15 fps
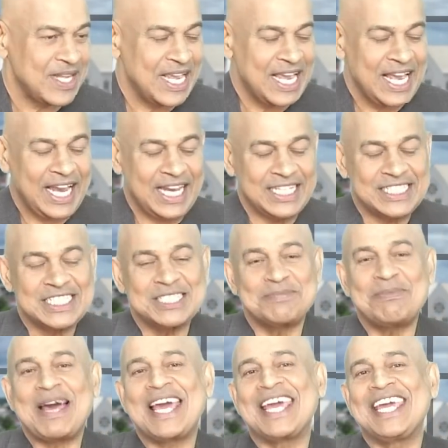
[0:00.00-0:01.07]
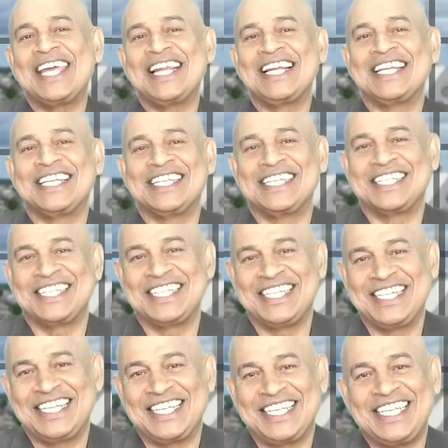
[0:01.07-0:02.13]
I smiled
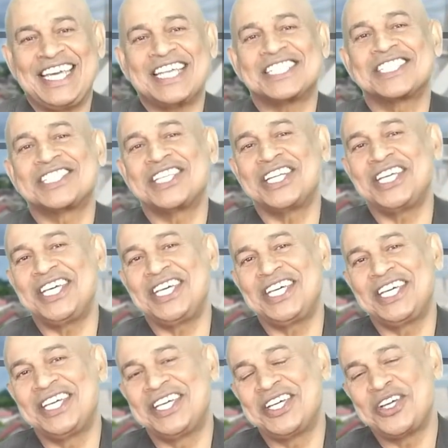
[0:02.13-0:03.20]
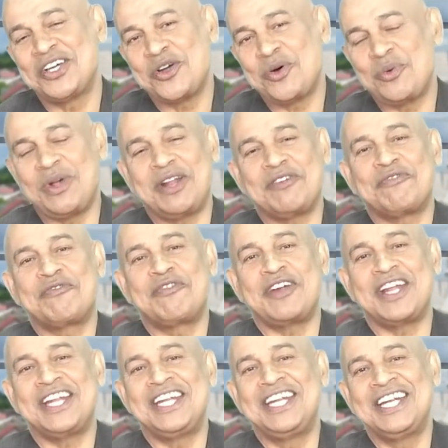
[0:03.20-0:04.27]
yesterday when a
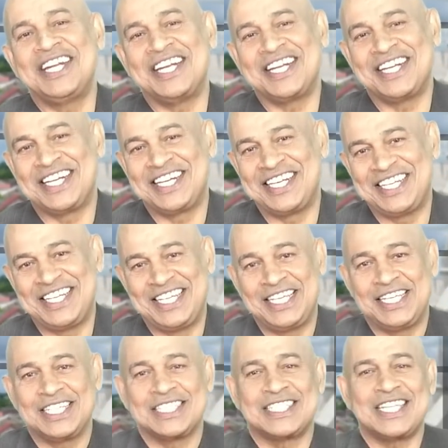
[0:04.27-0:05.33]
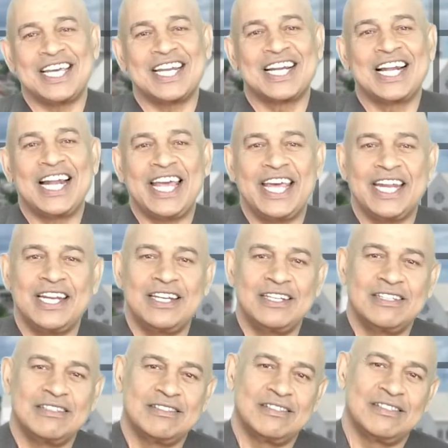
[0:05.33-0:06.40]
friend said, Glenn,
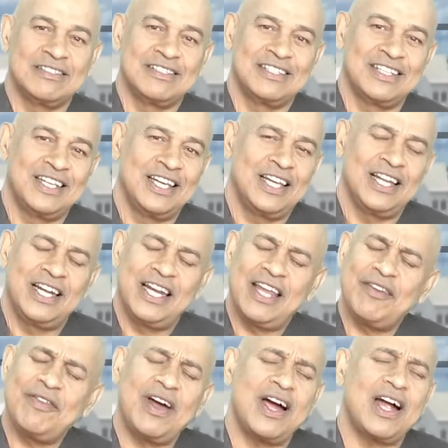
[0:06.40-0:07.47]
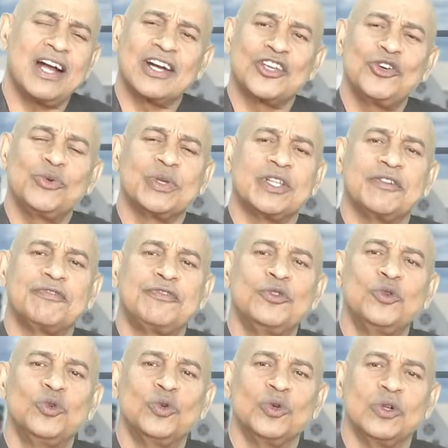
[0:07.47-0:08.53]
never argue with a
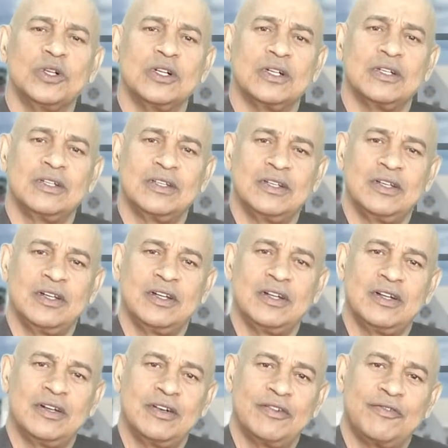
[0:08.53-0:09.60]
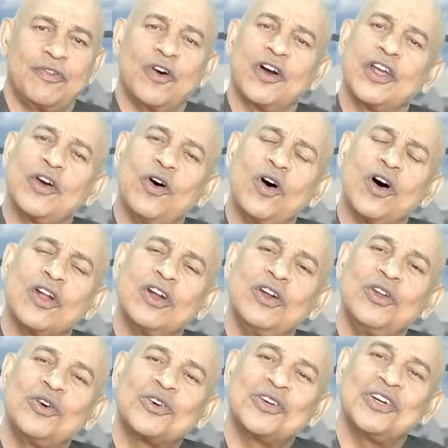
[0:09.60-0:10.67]
fool, for the
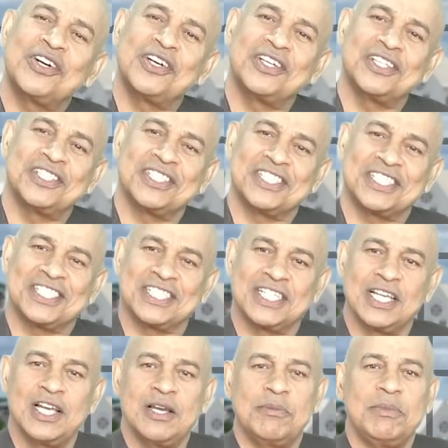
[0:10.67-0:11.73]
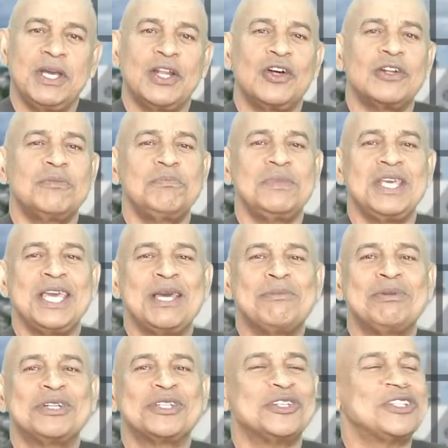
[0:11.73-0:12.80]
onlookers may not be
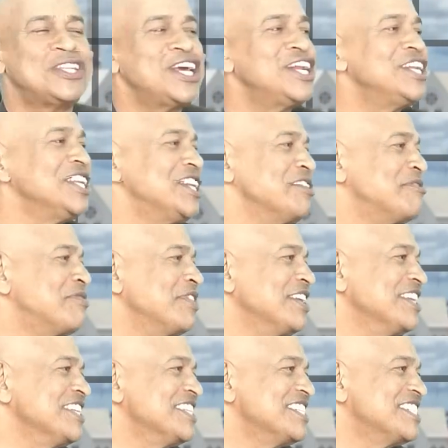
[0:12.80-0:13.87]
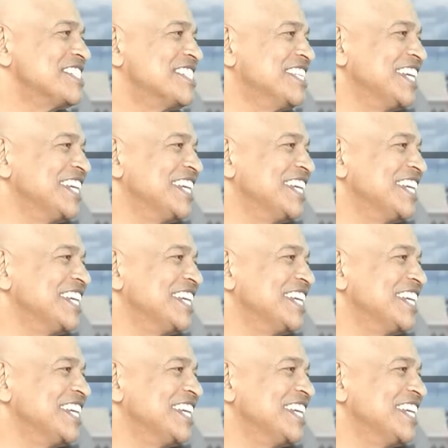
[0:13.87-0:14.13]
able to tell the difference.